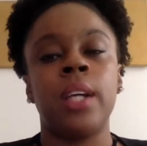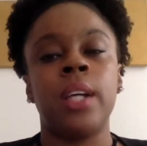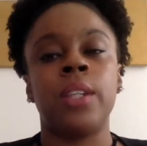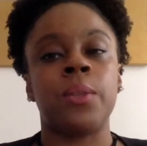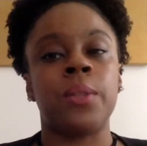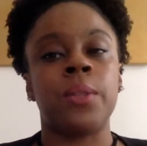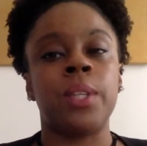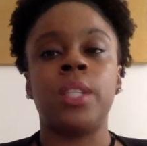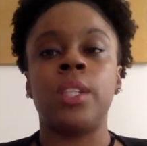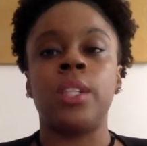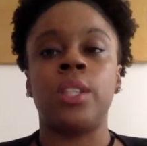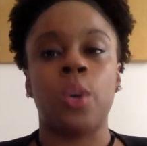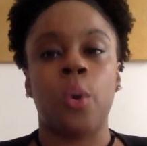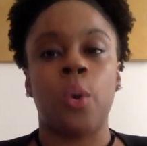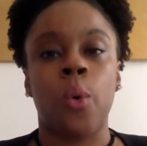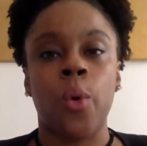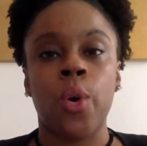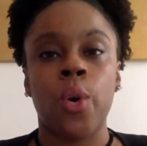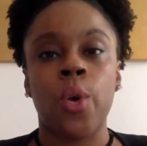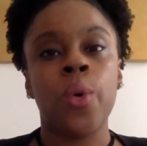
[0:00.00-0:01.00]
So this is a
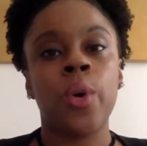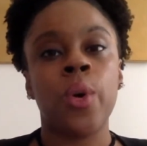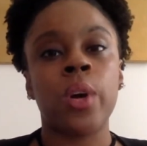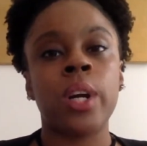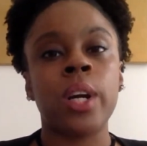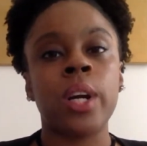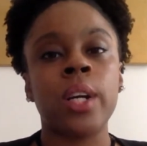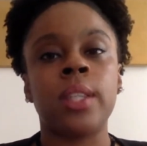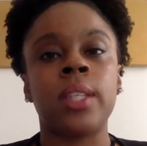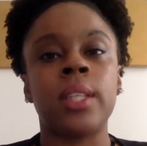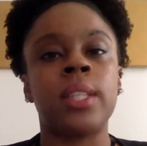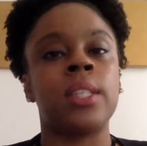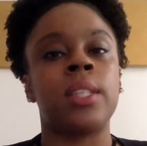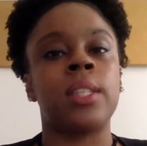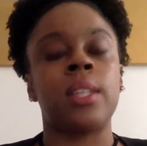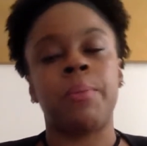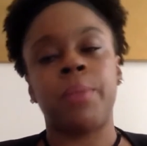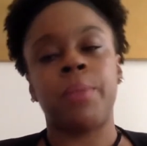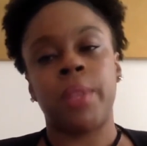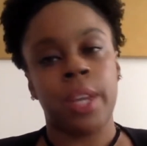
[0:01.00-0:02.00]
court order. This
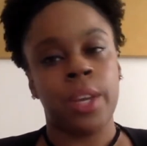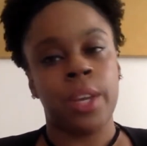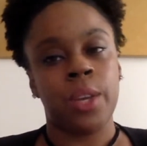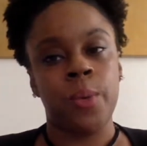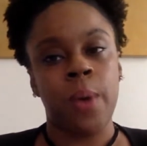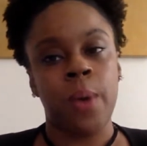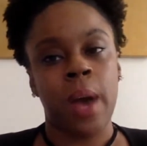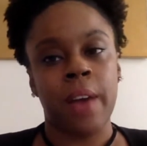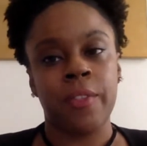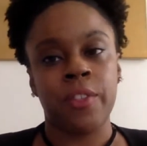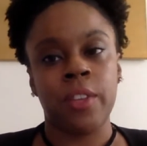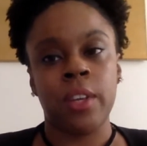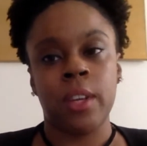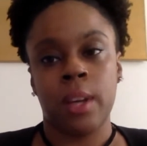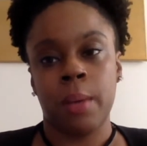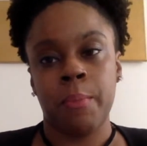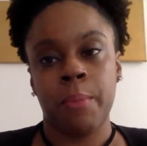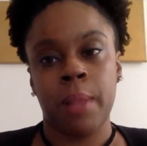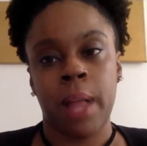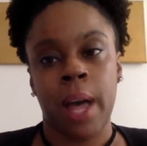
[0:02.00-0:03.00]
is something that you have to
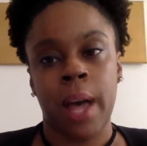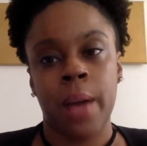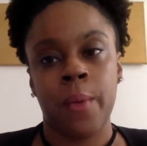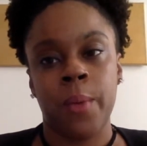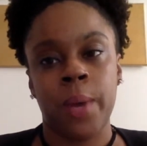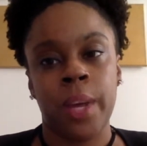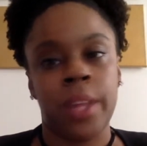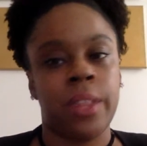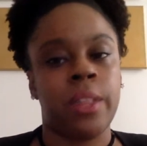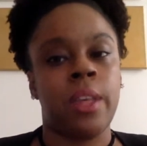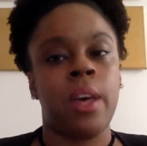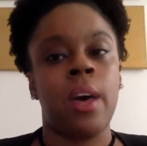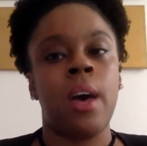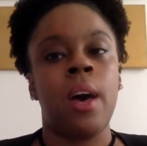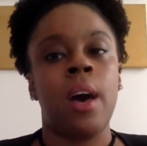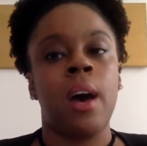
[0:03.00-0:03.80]
comply with.